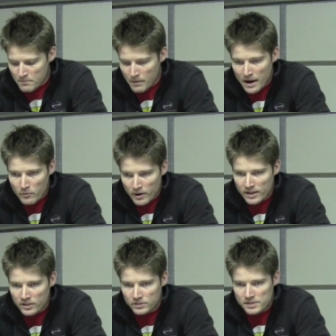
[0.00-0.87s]
My
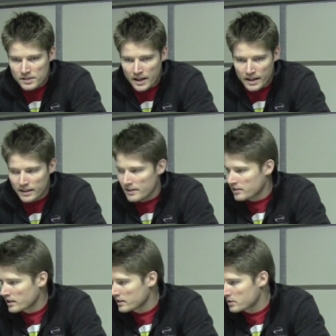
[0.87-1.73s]
rails, I
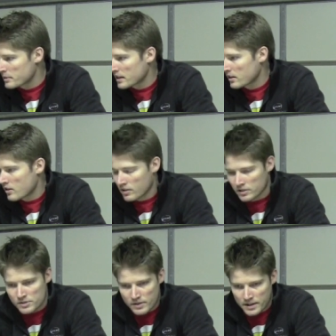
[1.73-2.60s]
left a little bit
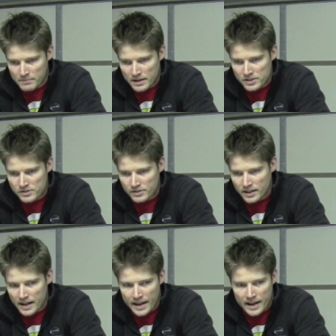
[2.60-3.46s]
long so I can make sure
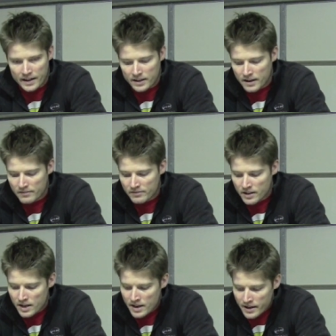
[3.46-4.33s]
that I had
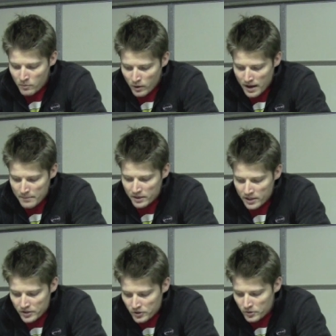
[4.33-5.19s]
enough. What I'm
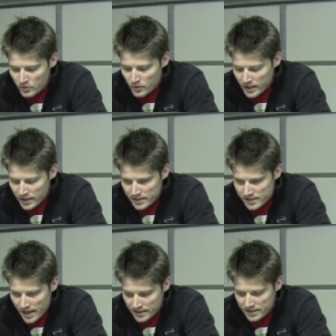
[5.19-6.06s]
gonna do
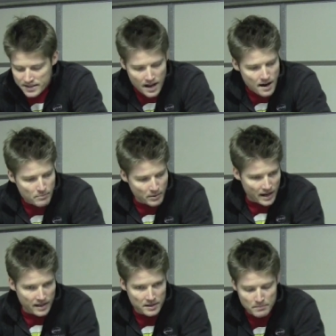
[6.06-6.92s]
is at the top
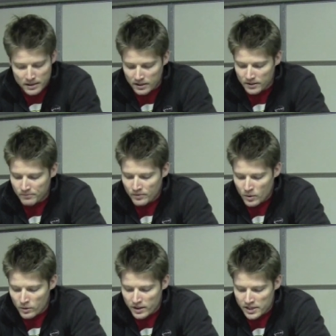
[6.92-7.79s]
and the middle,
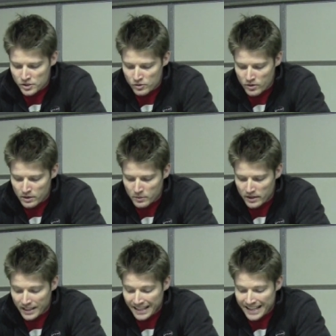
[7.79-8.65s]
where they join
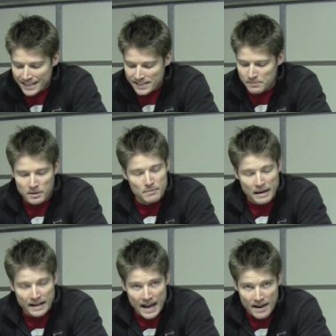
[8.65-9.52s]
with the legs, I'm gonna
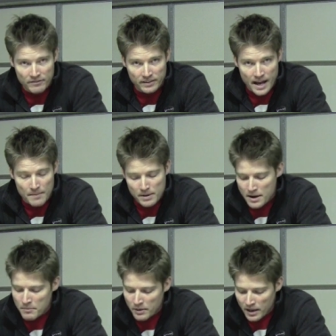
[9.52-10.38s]
make a half lap.
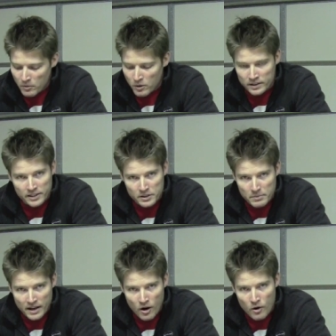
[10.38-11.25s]
But I want there
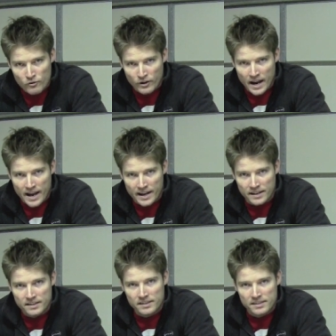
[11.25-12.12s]
to be
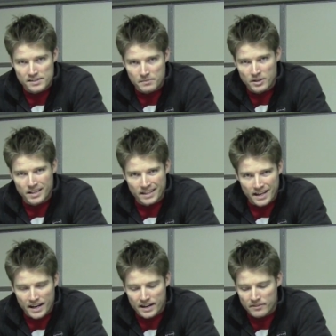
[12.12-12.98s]
overhang because I'm gonna
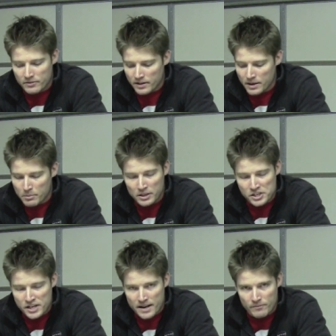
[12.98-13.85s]
kind of uh, put
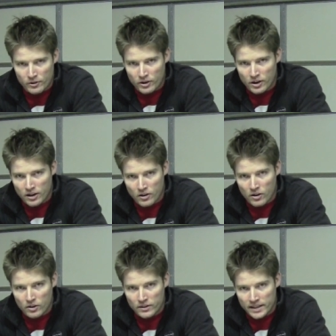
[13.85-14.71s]
a chamfer on
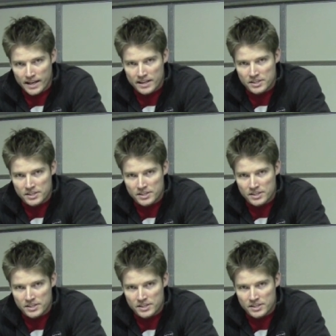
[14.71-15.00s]
all the